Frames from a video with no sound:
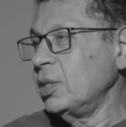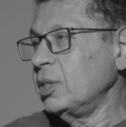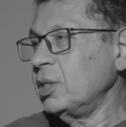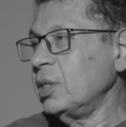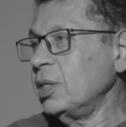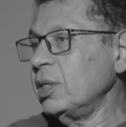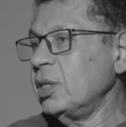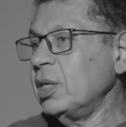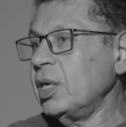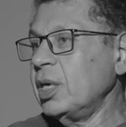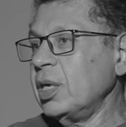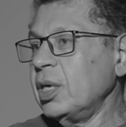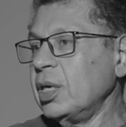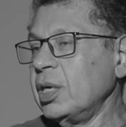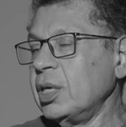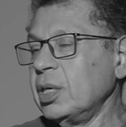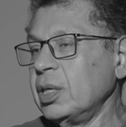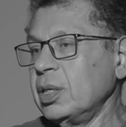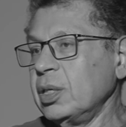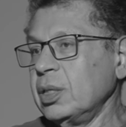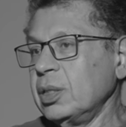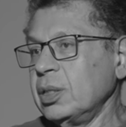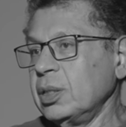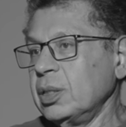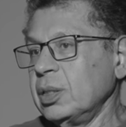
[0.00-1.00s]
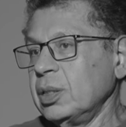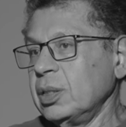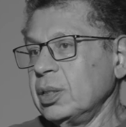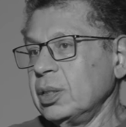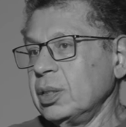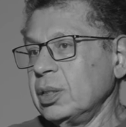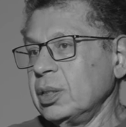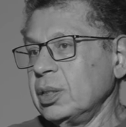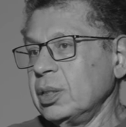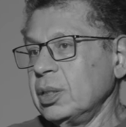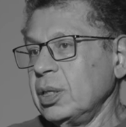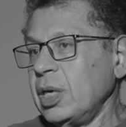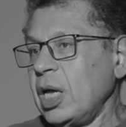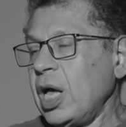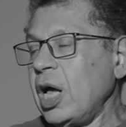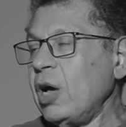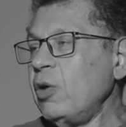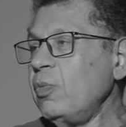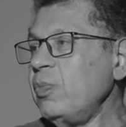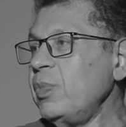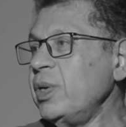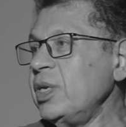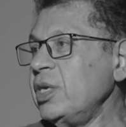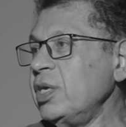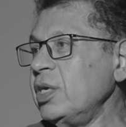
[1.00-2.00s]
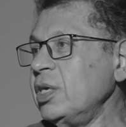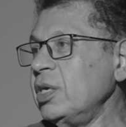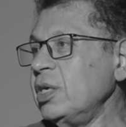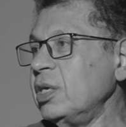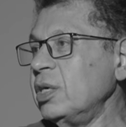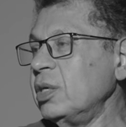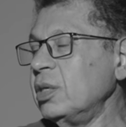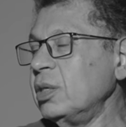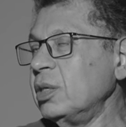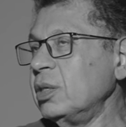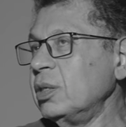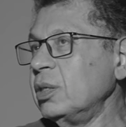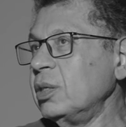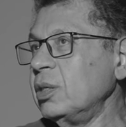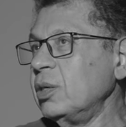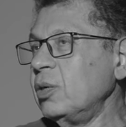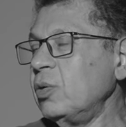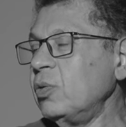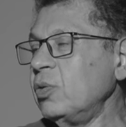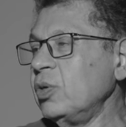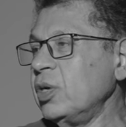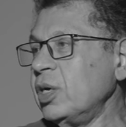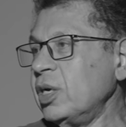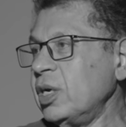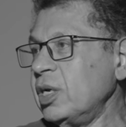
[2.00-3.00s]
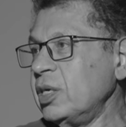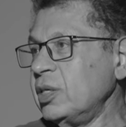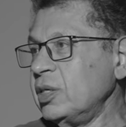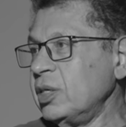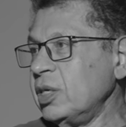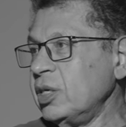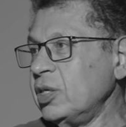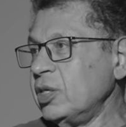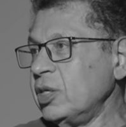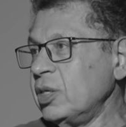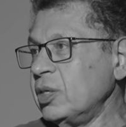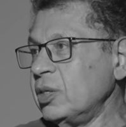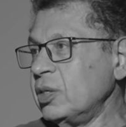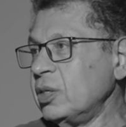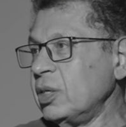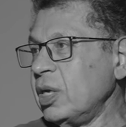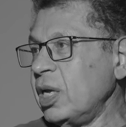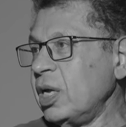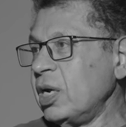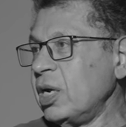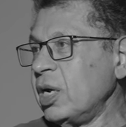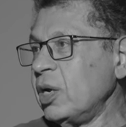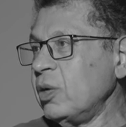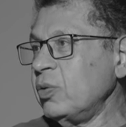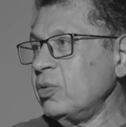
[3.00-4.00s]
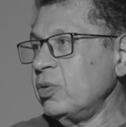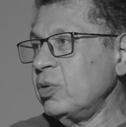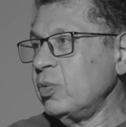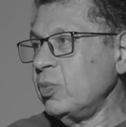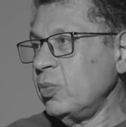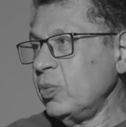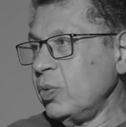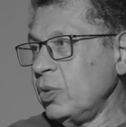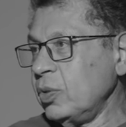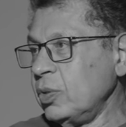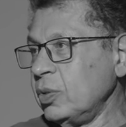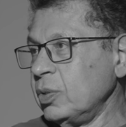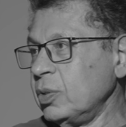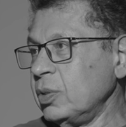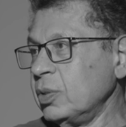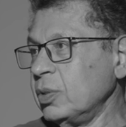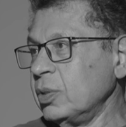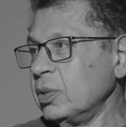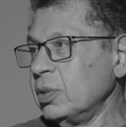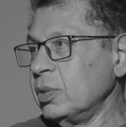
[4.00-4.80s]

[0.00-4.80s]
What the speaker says: see, how many organizations around the world